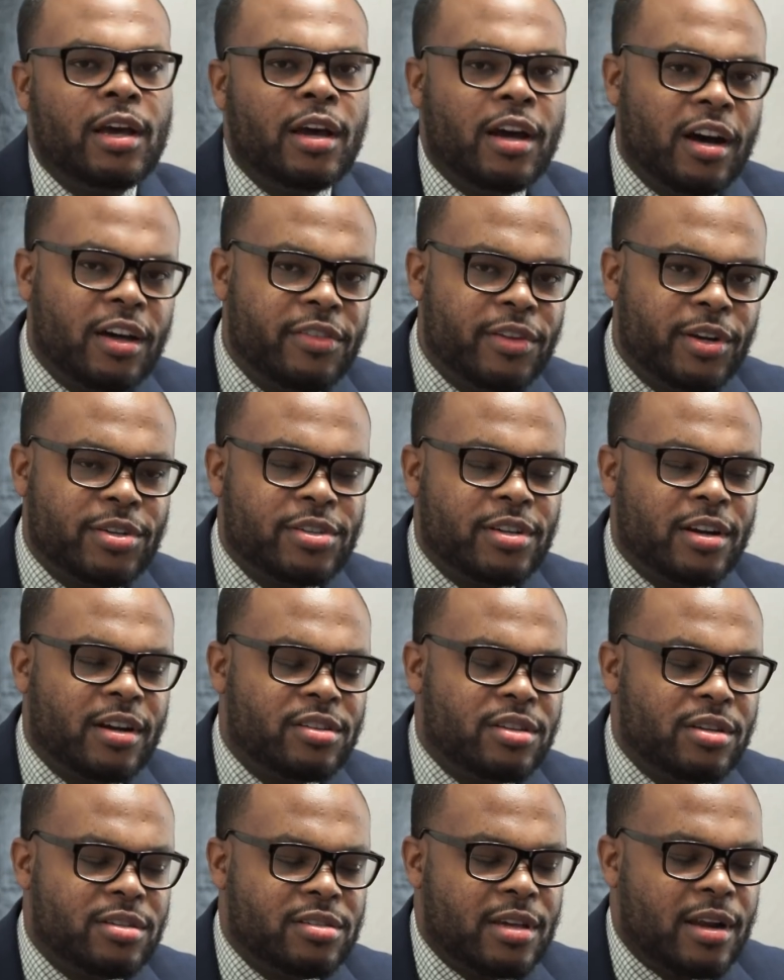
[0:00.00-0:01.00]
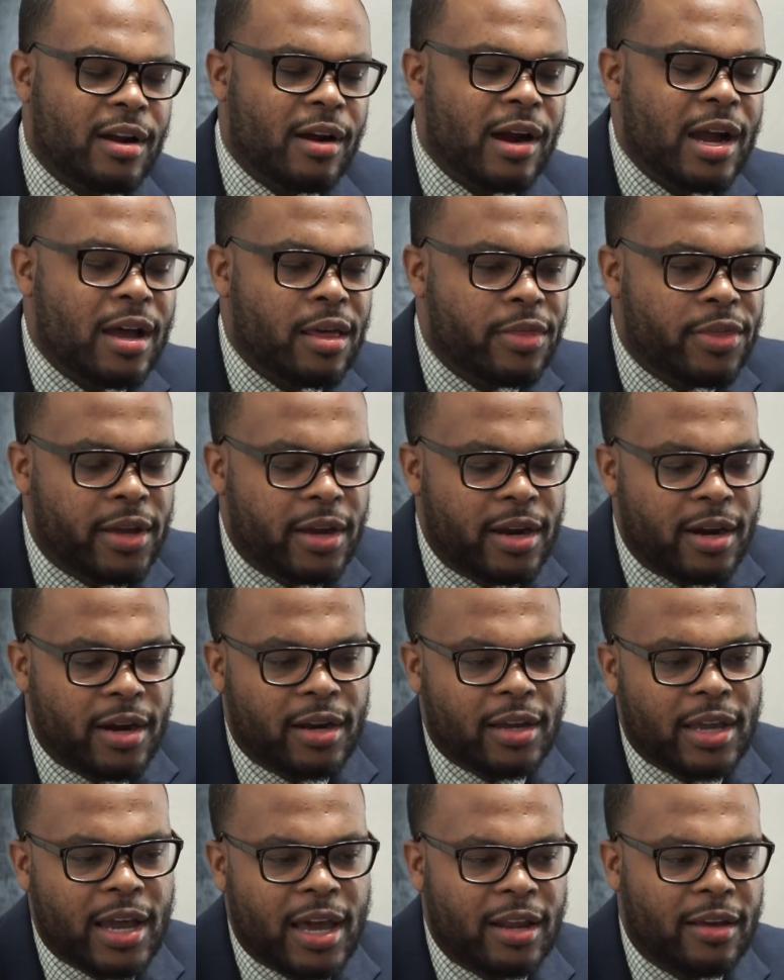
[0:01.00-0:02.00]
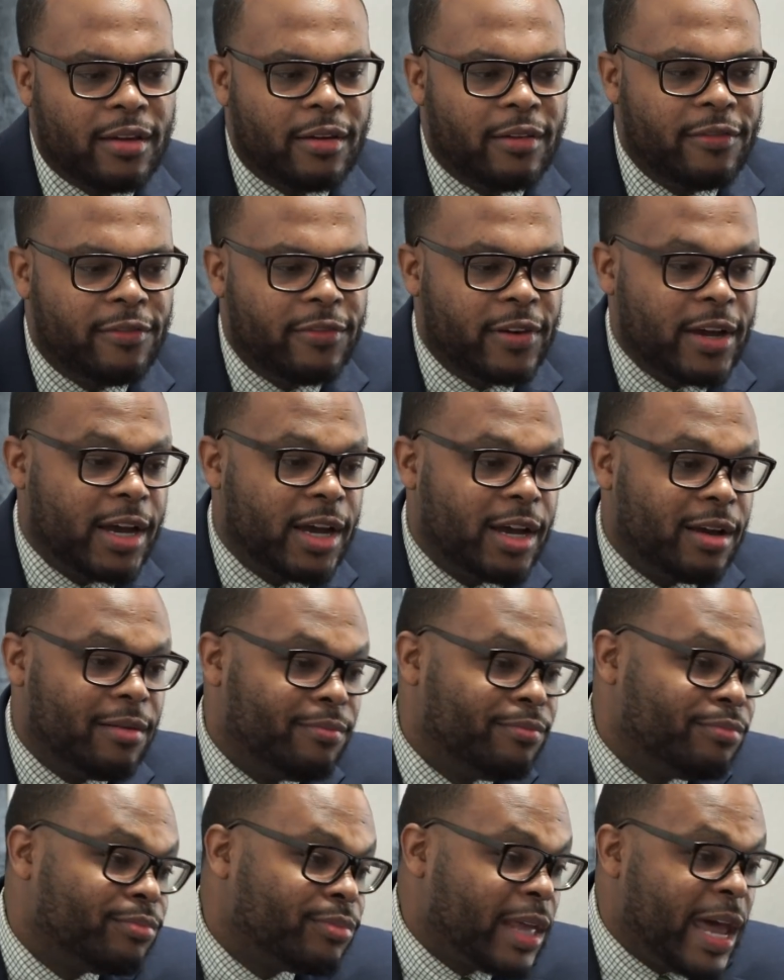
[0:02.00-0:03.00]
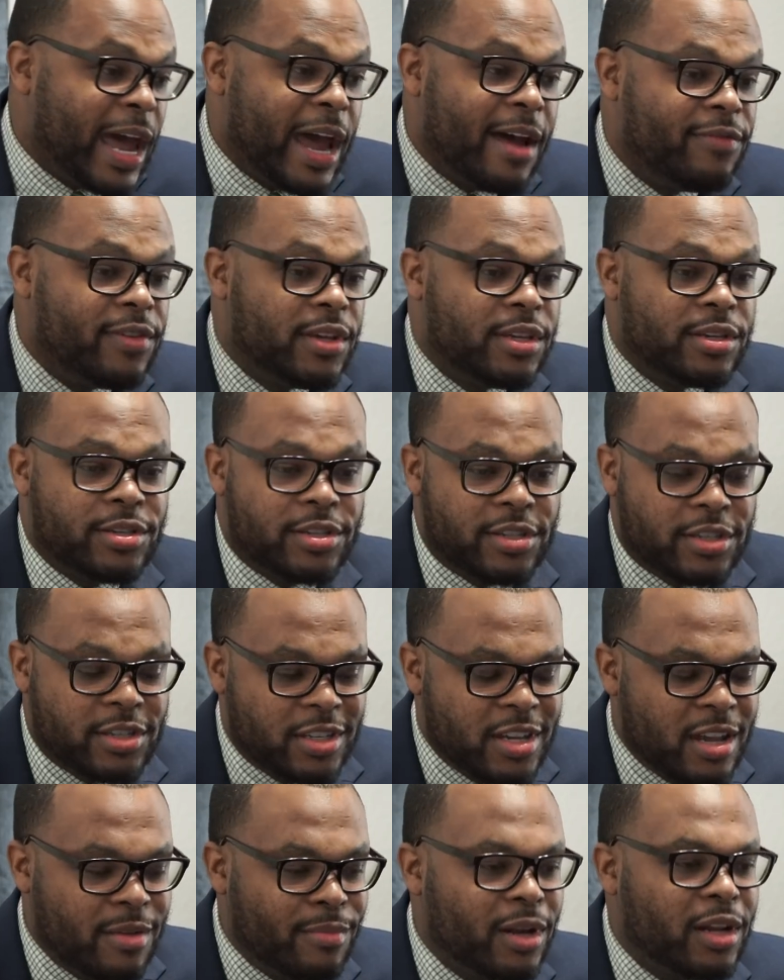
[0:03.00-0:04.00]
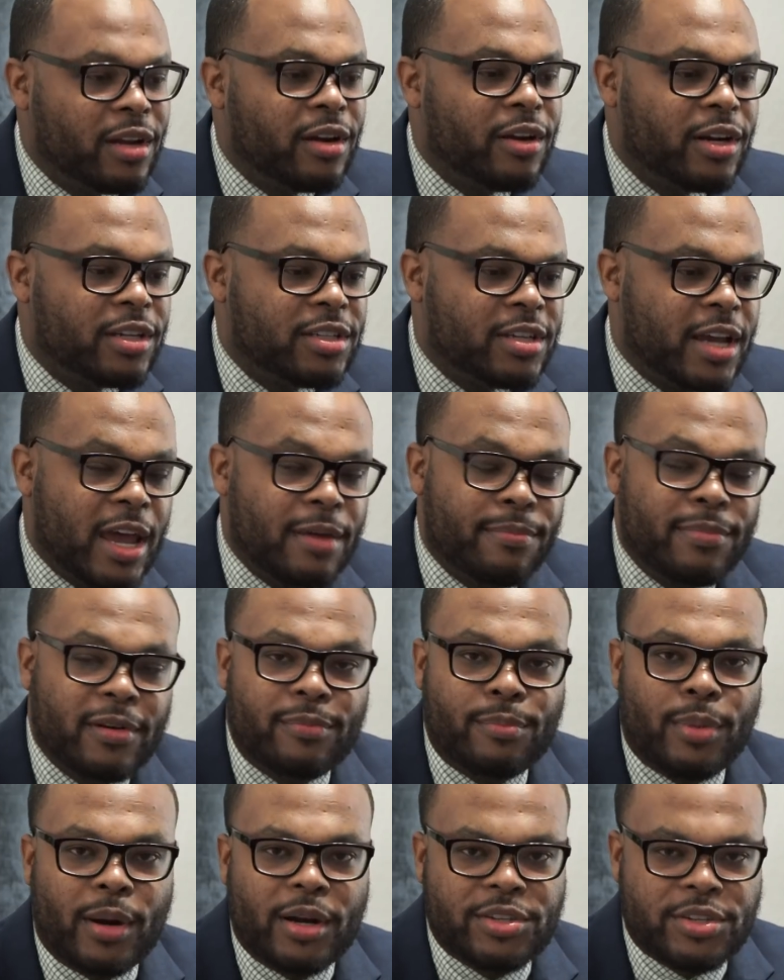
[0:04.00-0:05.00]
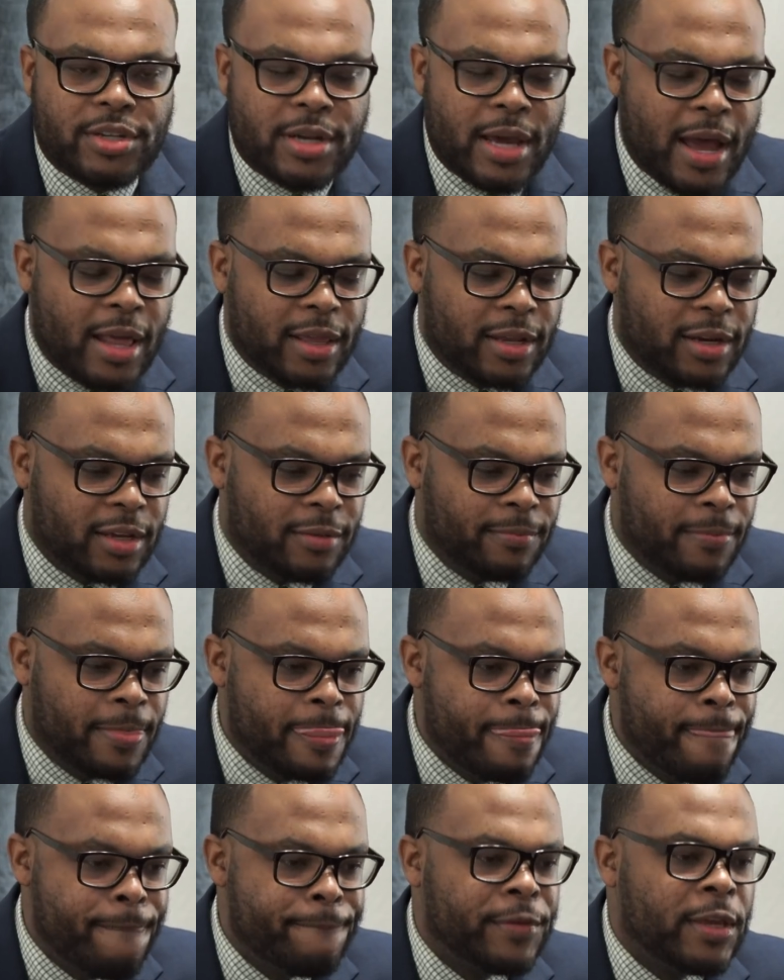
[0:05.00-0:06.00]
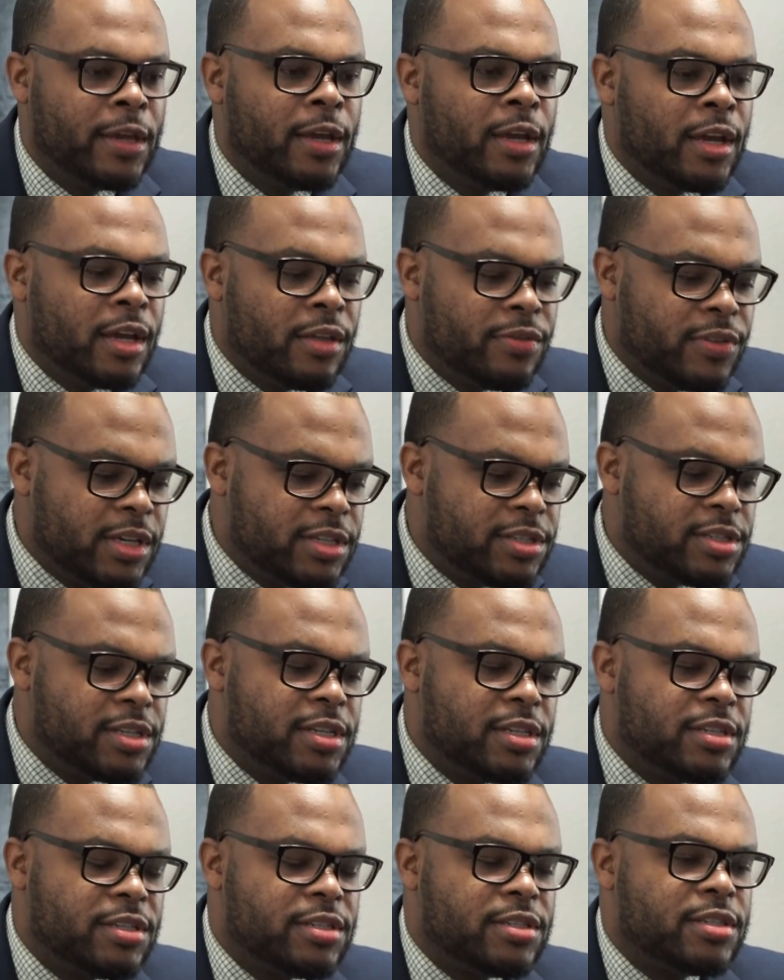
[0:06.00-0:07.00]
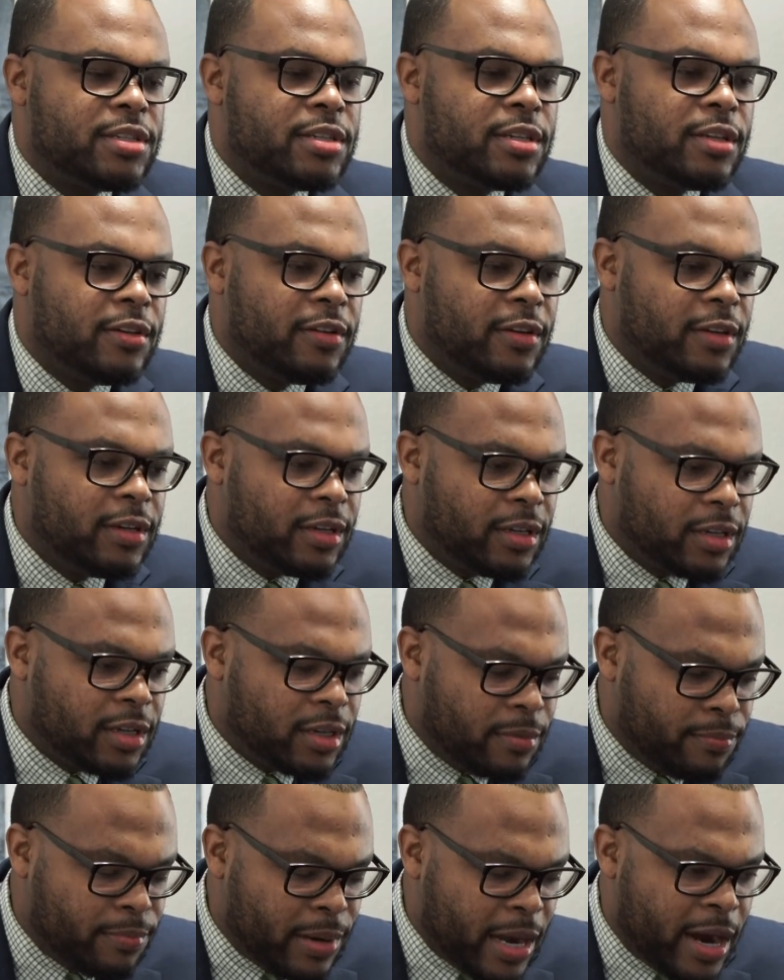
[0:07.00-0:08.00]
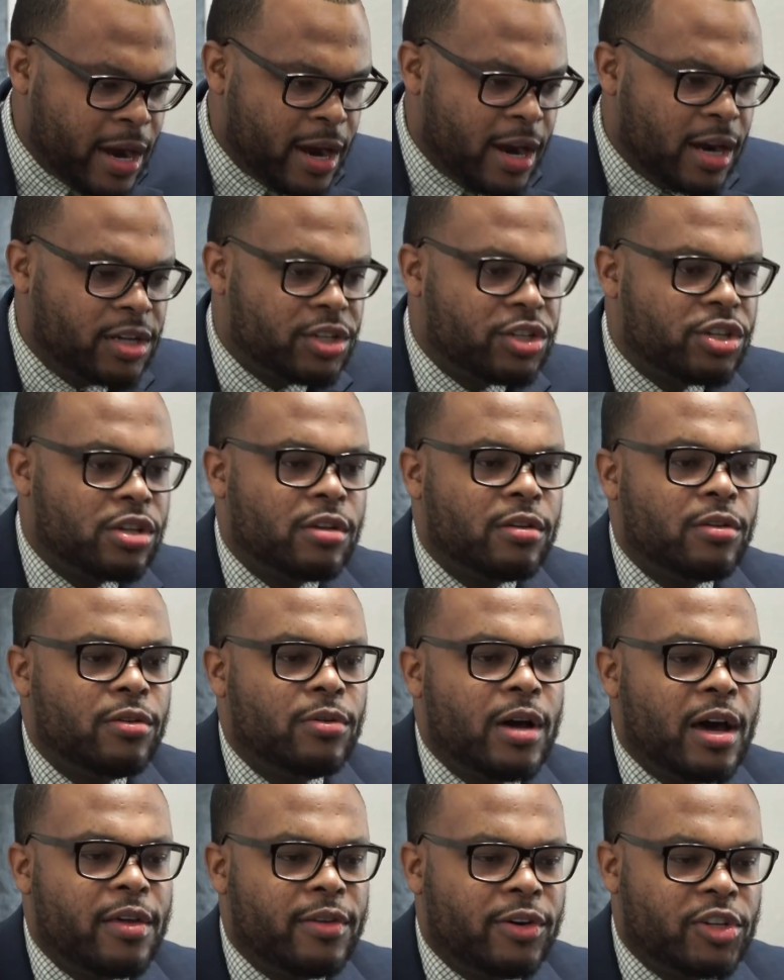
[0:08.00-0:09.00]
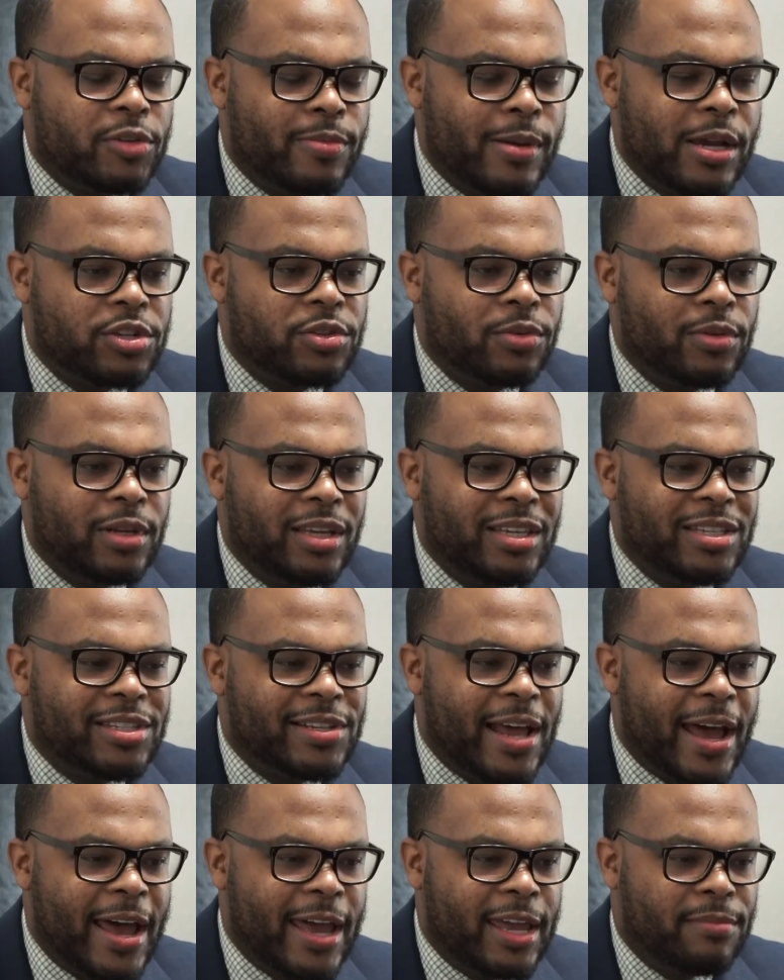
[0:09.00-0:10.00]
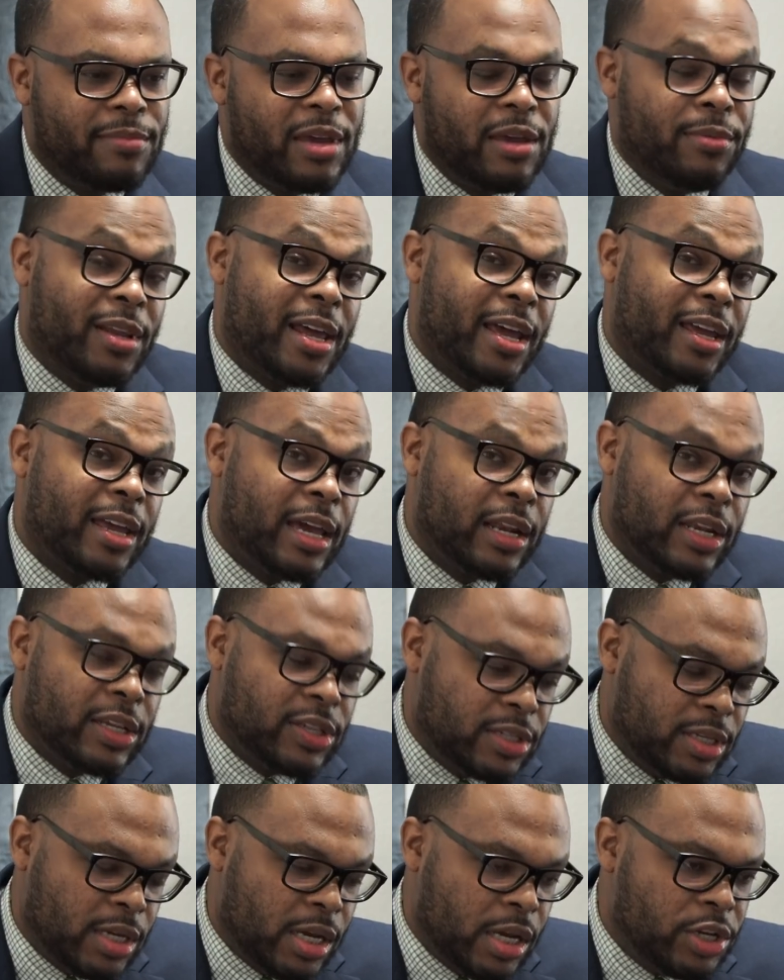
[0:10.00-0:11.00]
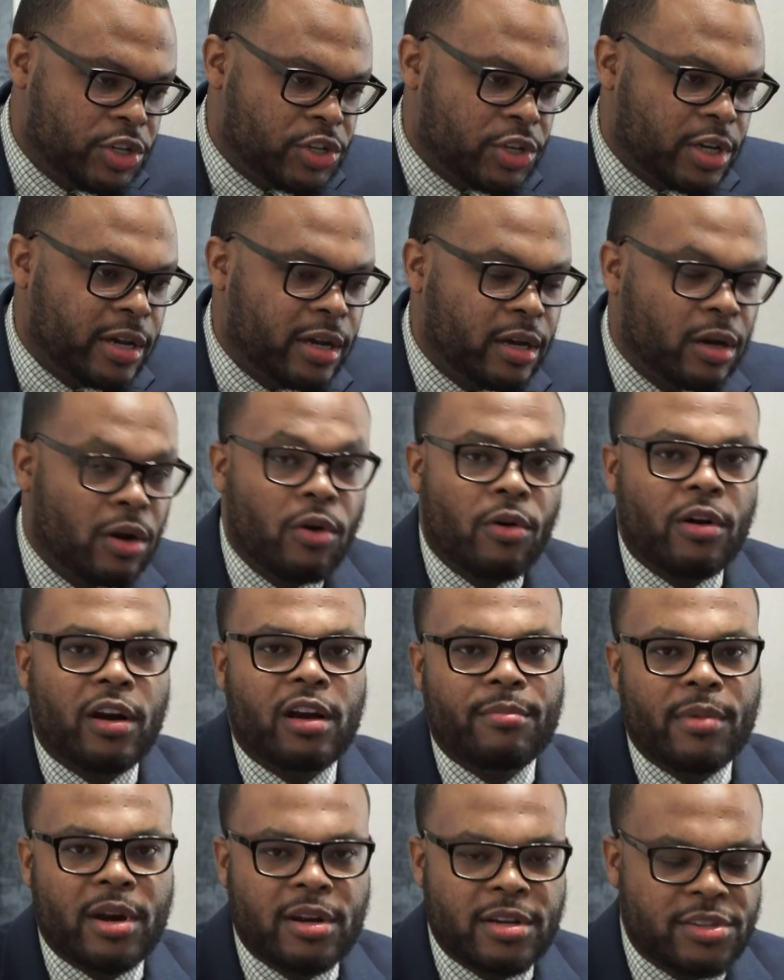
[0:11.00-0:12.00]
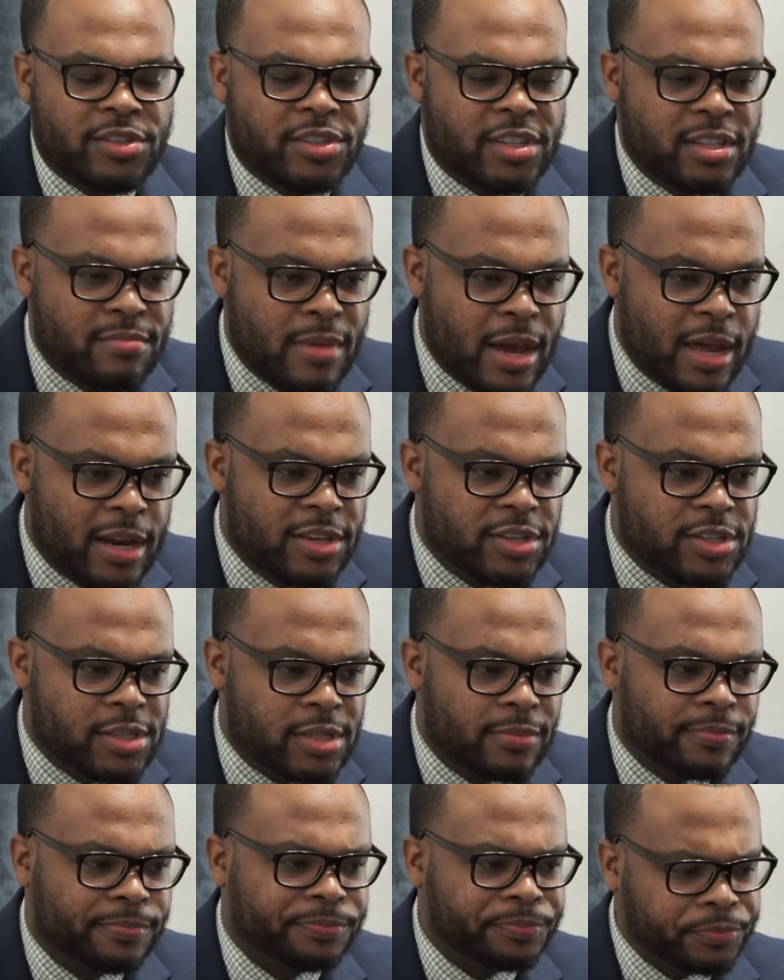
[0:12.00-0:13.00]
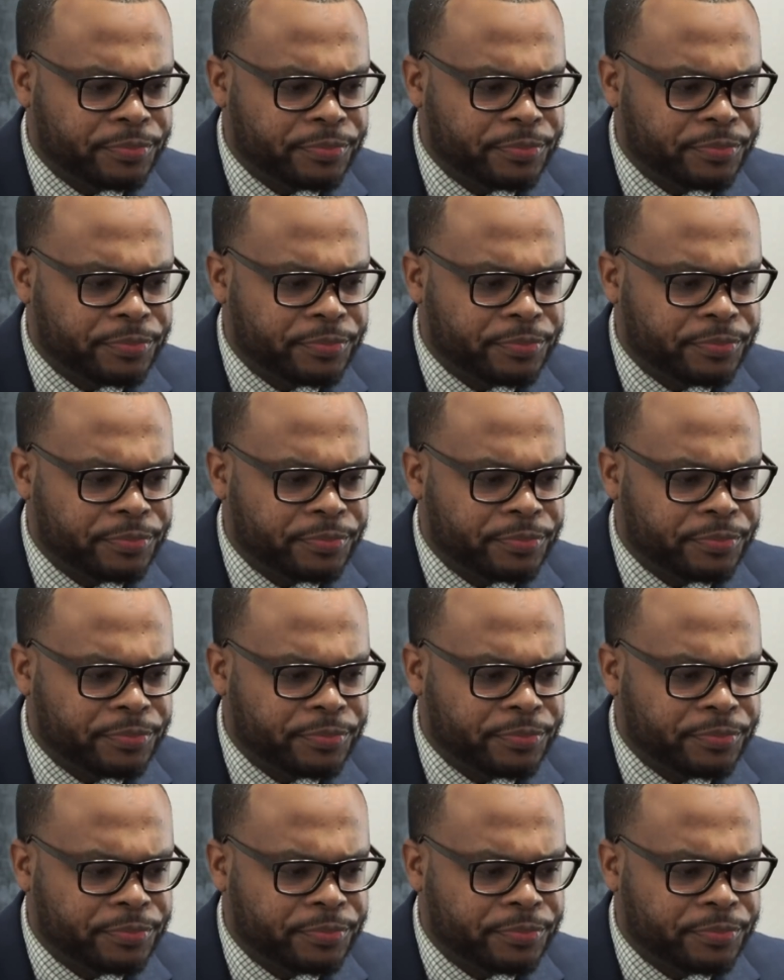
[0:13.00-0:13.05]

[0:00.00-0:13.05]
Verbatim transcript: other surgeons that are out there kind of um, have this similar type of personality. This is compared to other specialties like maybe like anesthesia or emergency medicine.